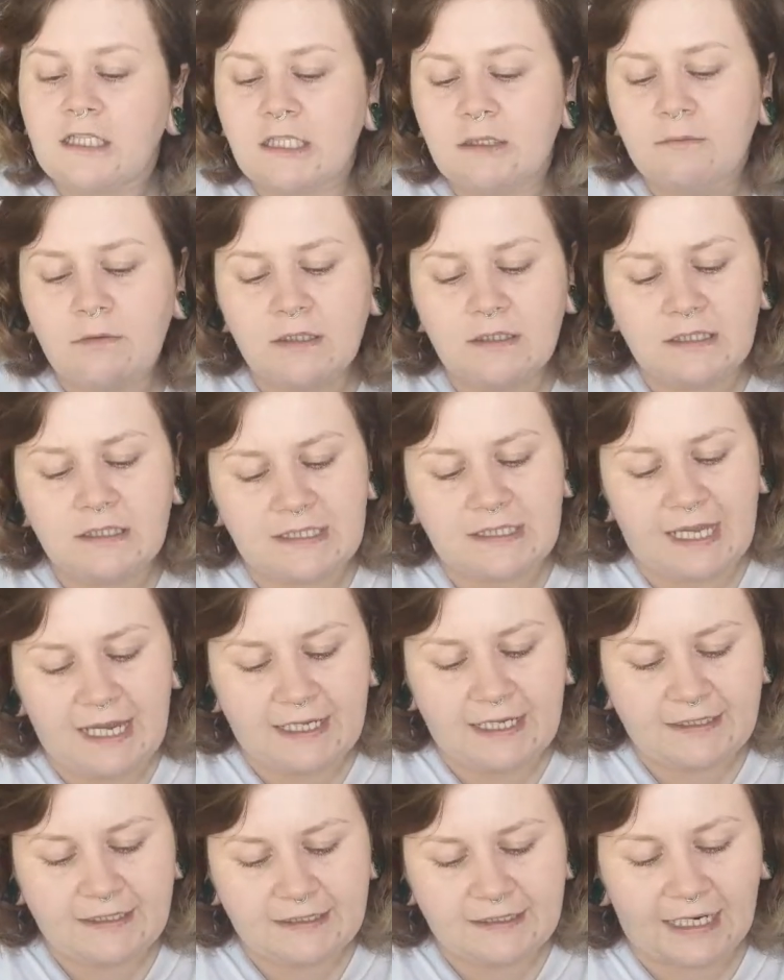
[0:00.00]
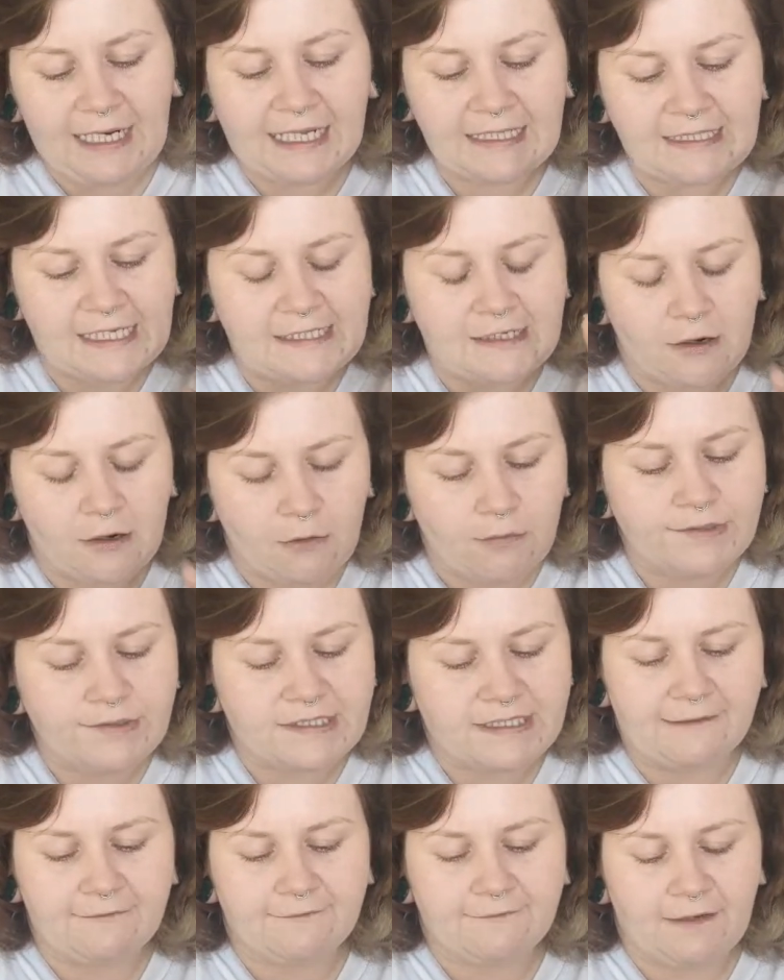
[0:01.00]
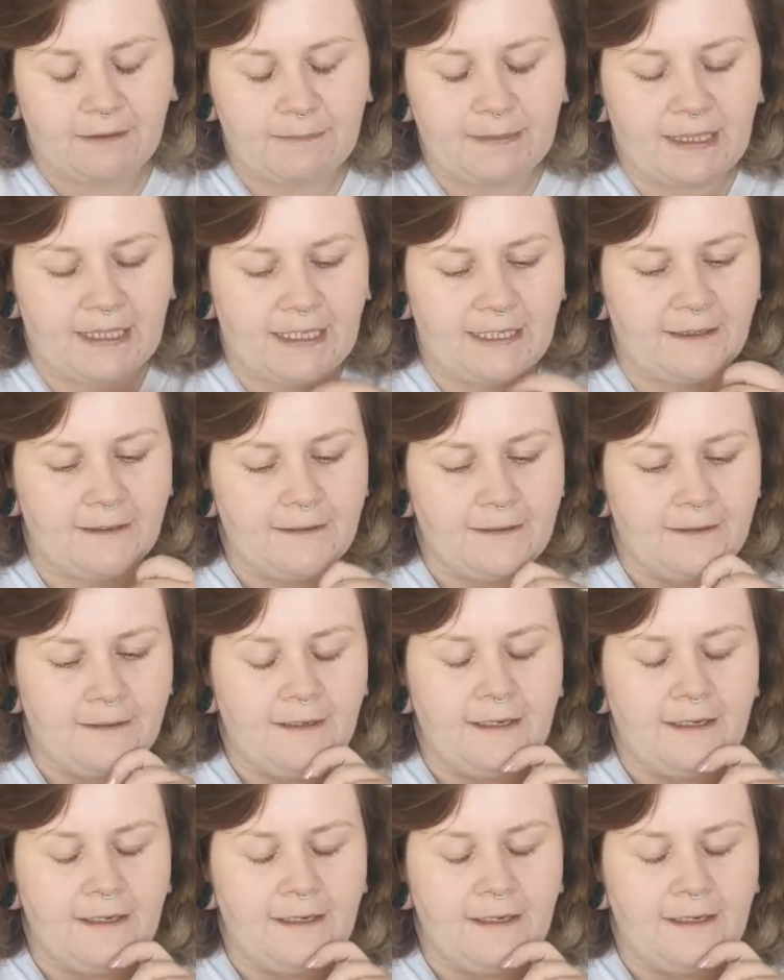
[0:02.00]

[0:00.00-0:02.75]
Someone said that it's its own scent family